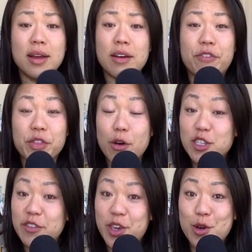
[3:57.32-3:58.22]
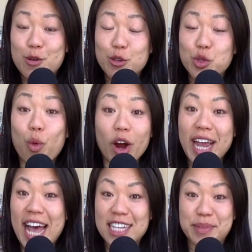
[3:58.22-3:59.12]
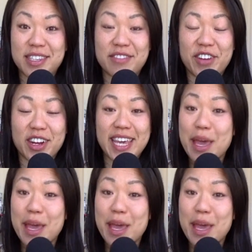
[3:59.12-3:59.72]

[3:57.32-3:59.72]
For those of you whose work has been severely